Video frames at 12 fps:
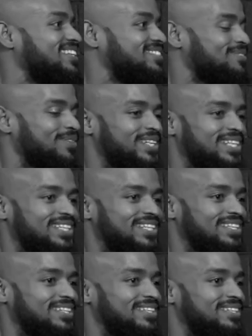is
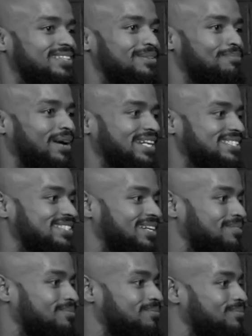really the
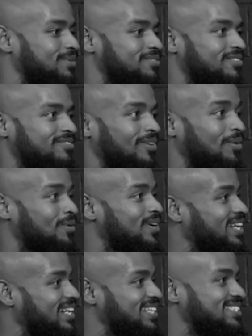mindset moving forward,
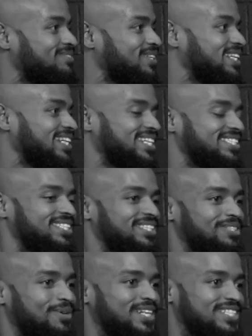and it's really a
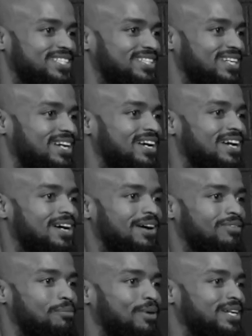continuation of
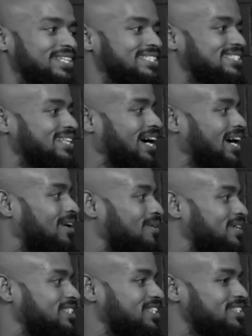abundance now,
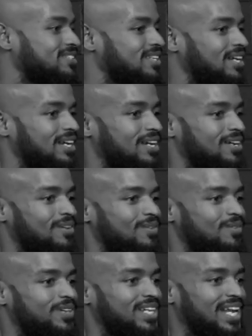and just
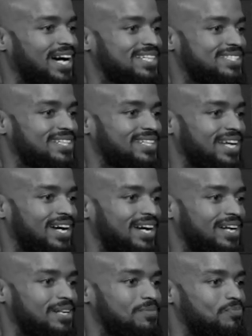realizing
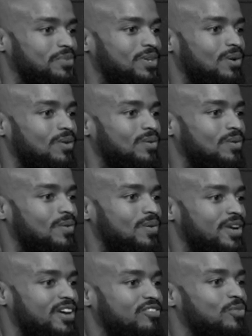that
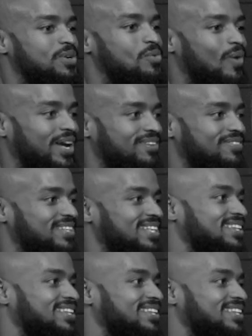if we wait for the